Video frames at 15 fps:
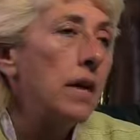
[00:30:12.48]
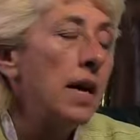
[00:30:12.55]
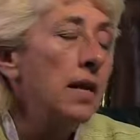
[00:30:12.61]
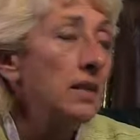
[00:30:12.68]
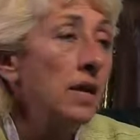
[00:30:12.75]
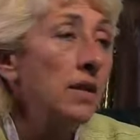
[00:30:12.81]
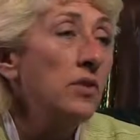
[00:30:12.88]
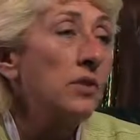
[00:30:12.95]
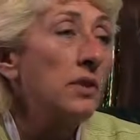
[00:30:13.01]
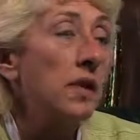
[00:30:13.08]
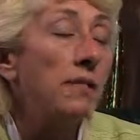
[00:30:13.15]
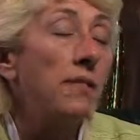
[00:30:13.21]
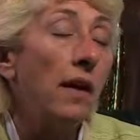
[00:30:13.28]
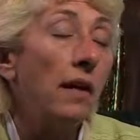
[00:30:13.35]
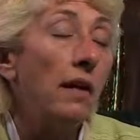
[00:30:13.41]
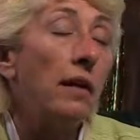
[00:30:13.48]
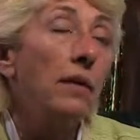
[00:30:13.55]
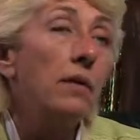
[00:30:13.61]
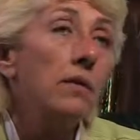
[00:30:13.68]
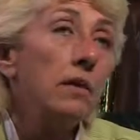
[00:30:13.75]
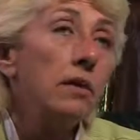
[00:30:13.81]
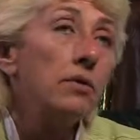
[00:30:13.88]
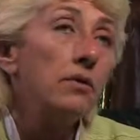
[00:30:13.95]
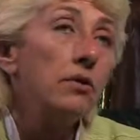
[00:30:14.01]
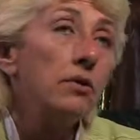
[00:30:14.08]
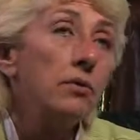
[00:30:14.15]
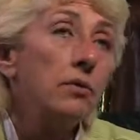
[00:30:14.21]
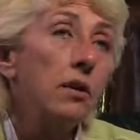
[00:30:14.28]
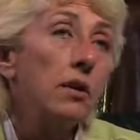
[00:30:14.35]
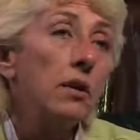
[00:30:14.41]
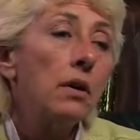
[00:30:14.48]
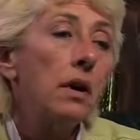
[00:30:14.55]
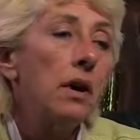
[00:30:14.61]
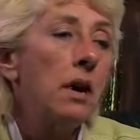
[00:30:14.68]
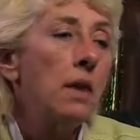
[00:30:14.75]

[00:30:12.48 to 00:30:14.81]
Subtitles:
He's an interesting fellow, that's for sure.